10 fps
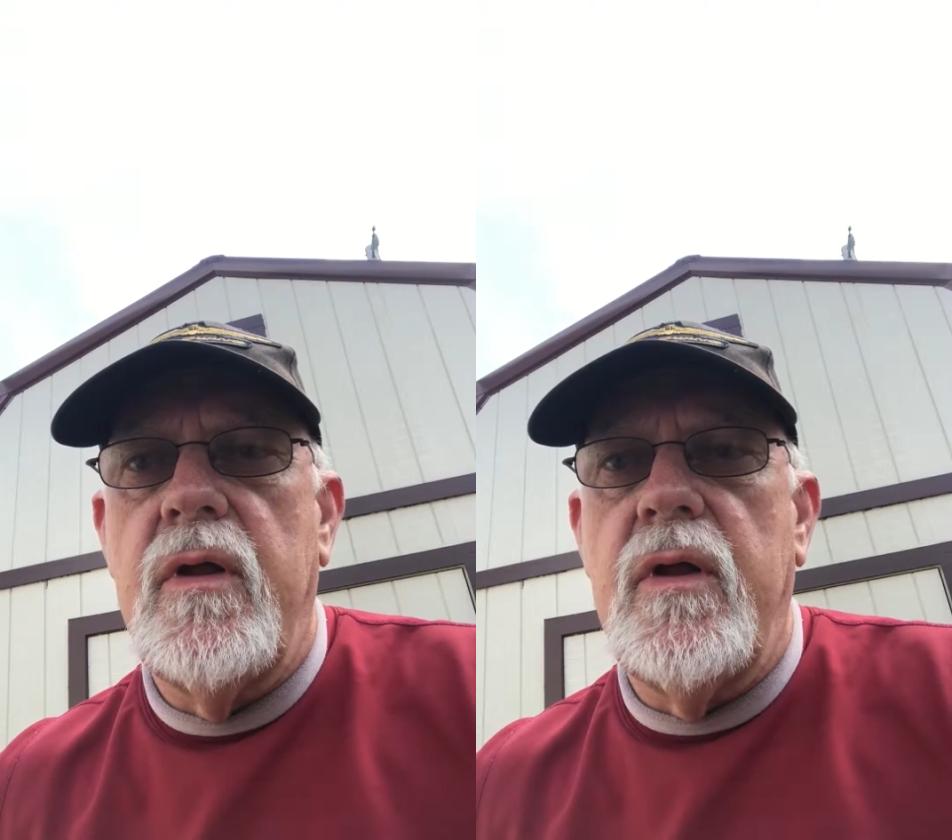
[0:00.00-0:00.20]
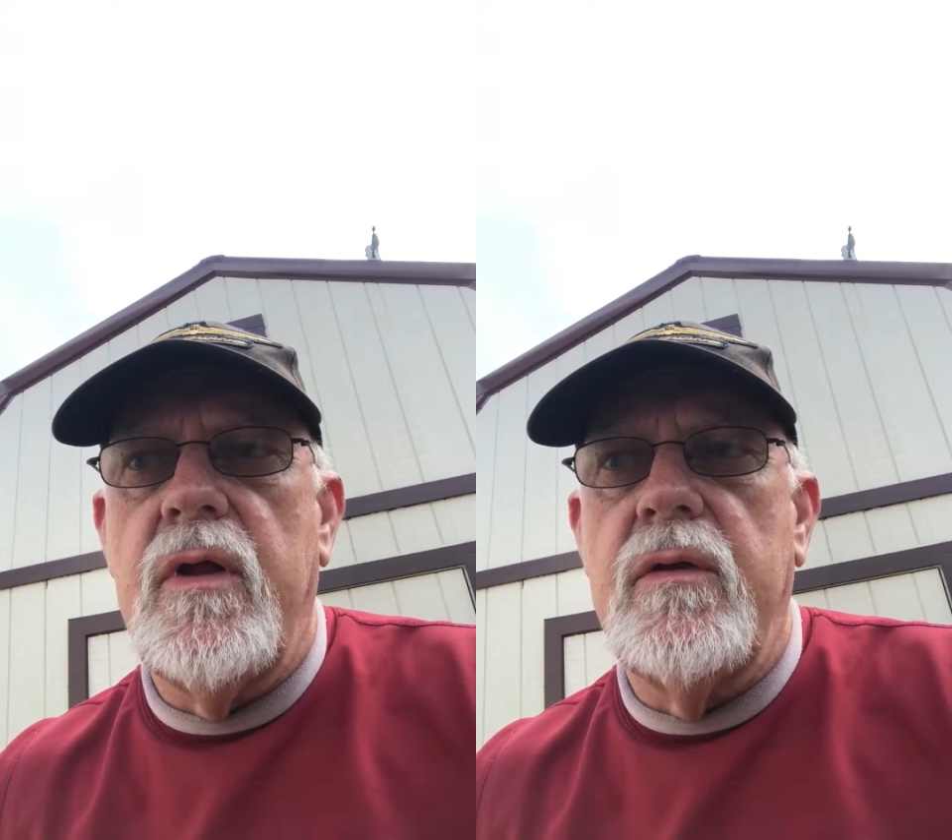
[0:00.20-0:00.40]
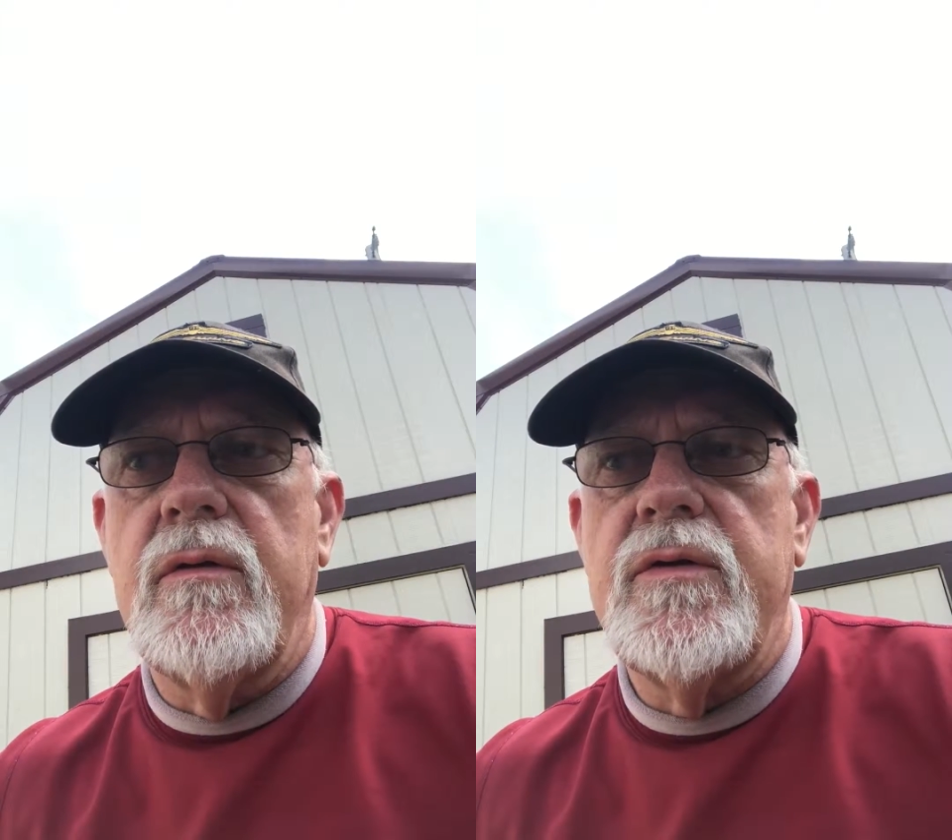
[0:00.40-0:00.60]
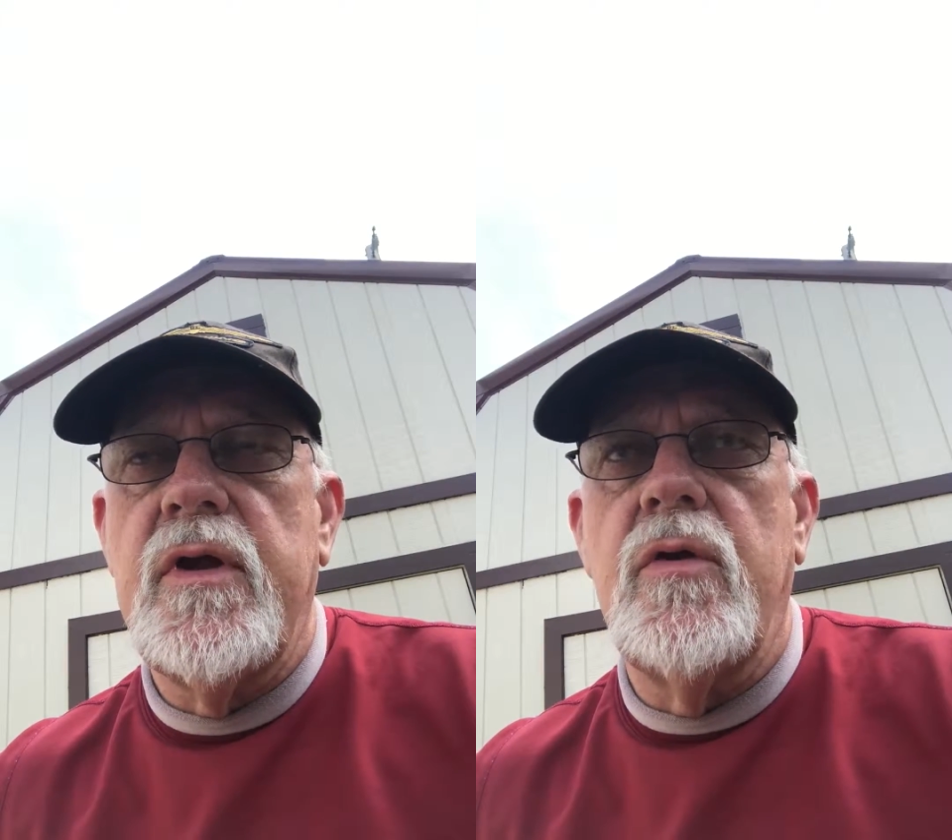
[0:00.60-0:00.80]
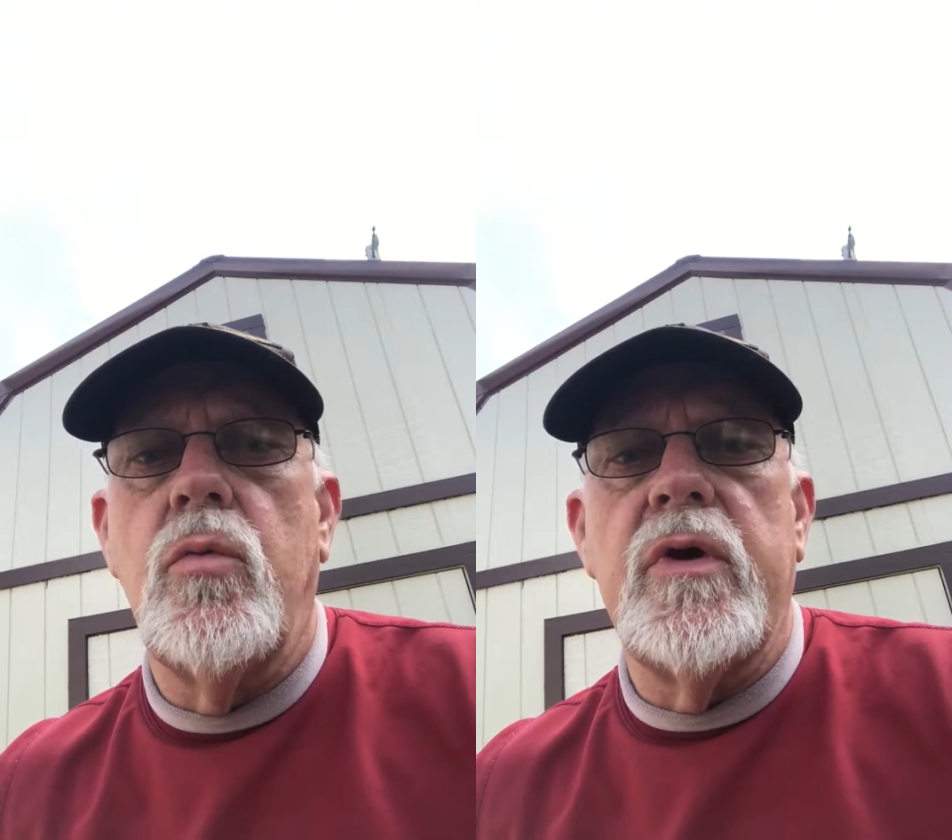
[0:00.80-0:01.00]
in
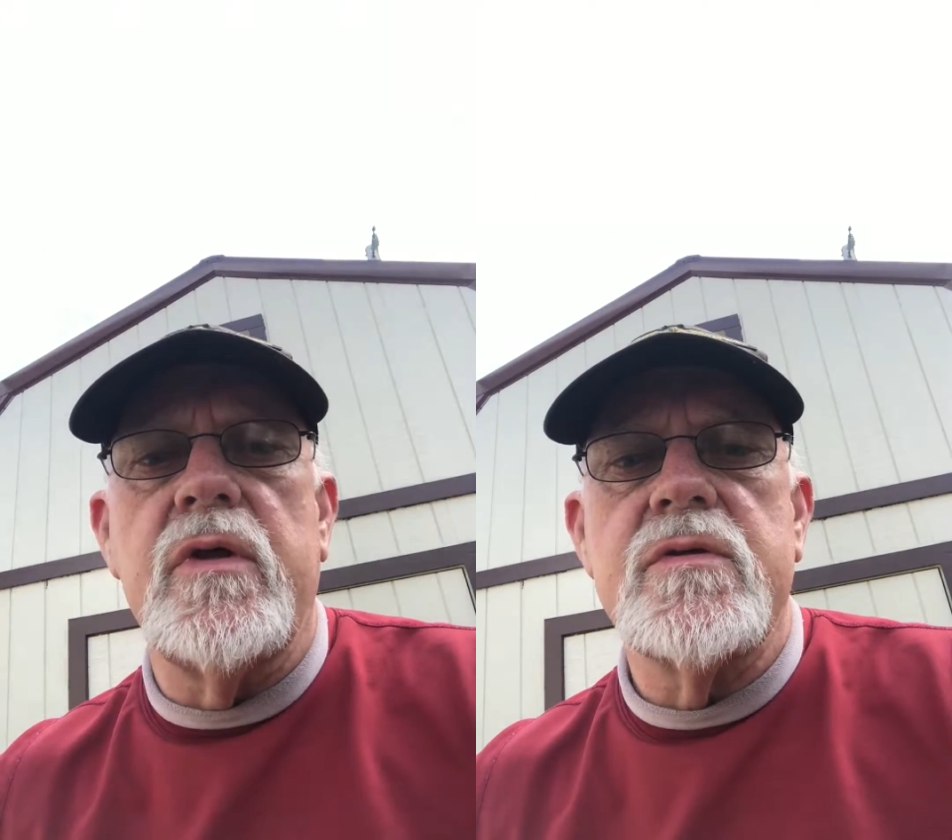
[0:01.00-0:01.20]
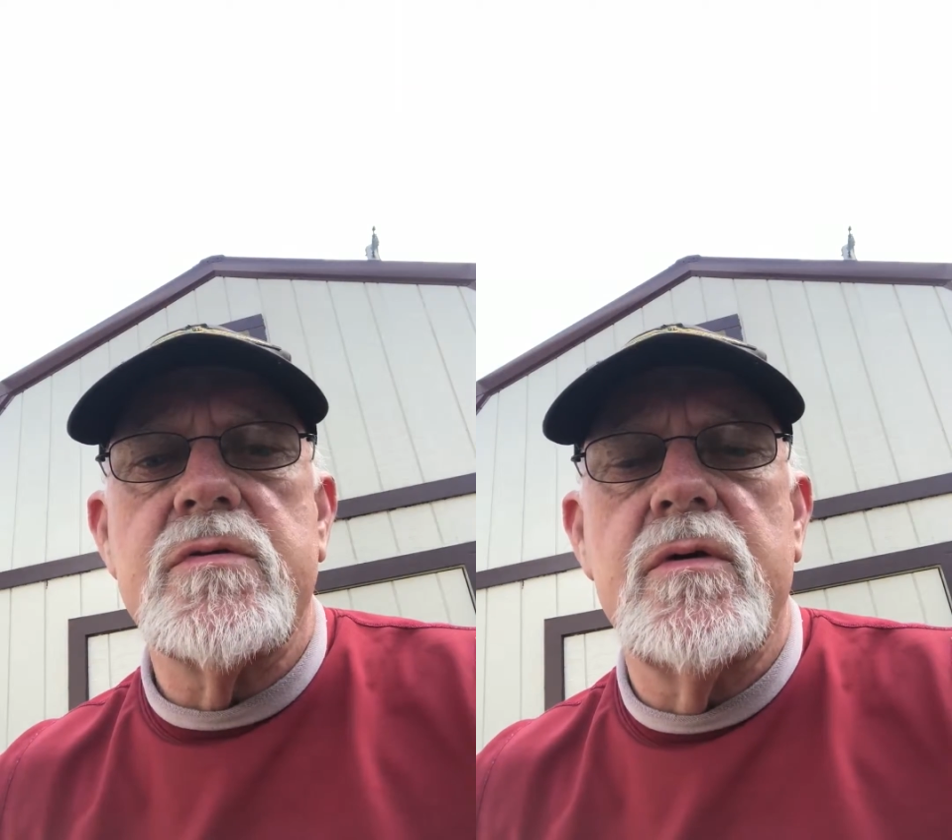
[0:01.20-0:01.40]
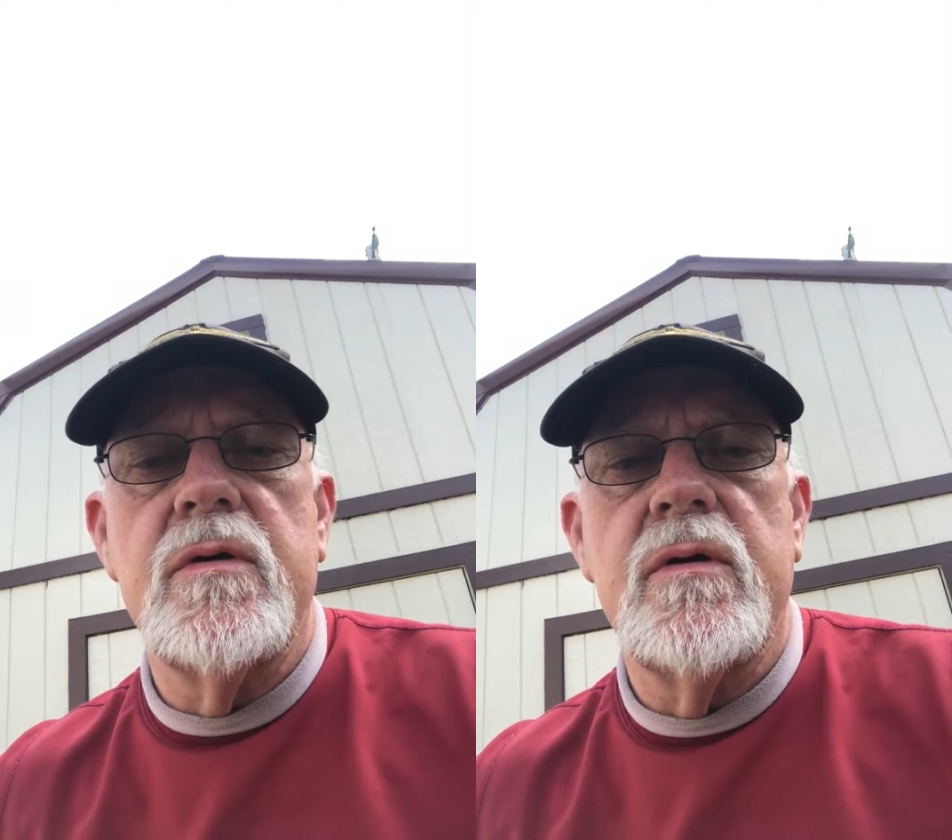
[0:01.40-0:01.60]
10 weeks.